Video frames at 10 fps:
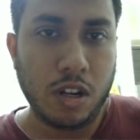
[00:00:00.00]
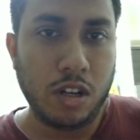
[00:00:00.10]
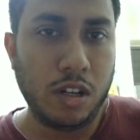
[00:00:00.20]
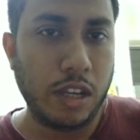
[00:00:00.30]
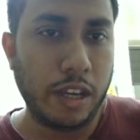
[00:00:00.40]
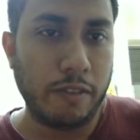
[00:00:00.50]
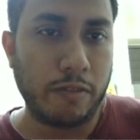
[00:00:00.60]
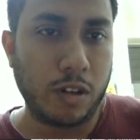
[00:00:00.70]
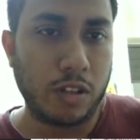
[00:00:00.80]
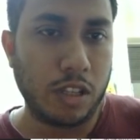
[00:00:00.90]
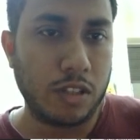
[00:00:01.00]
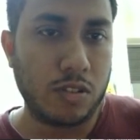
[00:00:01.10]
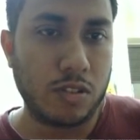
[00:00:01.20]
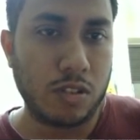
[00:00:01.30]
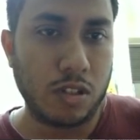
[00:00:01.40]
TA for
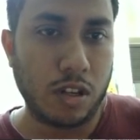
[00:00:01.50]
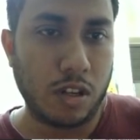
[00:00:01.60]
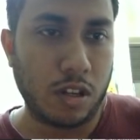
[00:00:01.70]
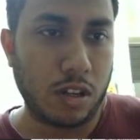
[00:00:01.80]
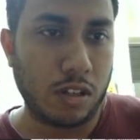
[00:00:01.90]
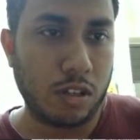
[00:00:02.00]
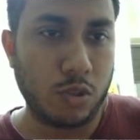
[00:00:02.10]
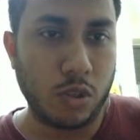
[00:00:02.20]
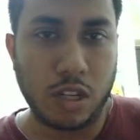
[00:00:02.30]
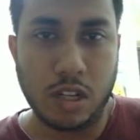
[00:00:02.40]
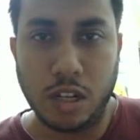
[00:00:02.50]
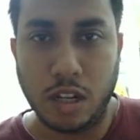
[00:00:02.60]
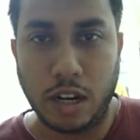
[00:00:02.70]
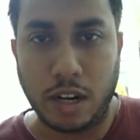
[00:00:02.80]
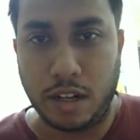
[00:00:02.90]
this tutorial,
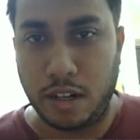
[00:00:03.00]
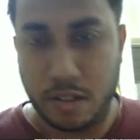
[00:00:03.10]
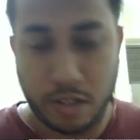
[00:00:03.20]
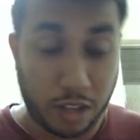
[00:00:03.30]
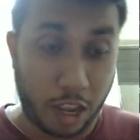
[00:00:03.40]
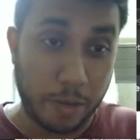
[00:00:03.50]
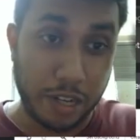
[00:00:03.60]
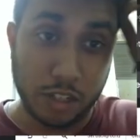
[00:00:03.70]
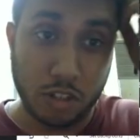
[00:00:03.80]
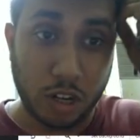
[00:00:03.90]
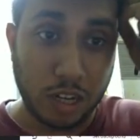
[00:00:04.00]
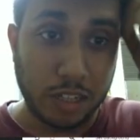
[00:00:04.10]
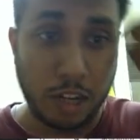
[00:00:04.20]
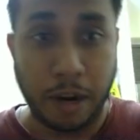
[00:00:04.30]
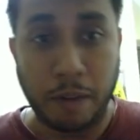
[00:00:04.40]
and I'm a research scholar at the
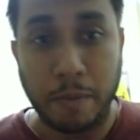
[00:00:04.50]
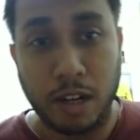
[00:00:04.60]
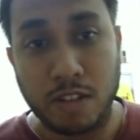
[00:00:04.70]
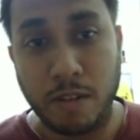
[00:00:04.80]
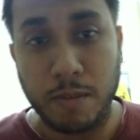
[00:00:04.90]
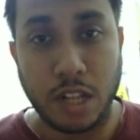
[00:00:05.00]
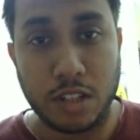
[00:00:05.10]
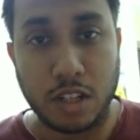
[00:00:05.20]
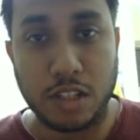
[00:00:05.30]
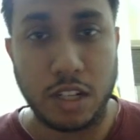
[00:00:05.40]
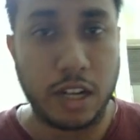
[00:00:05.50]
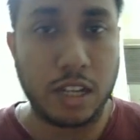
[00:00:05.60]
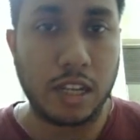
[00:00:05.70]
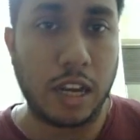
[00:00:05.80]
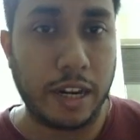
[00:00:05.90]
Department of Computer Science and Engineering,
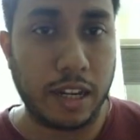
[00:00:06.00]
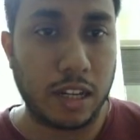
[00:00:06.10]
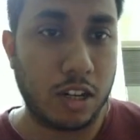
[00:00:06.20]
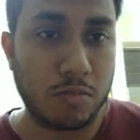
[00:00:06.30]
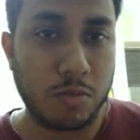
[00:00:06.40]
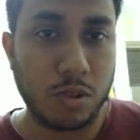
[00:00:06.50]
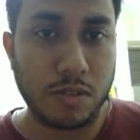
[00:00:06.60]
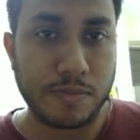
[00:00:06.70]
IIT Kharagpur.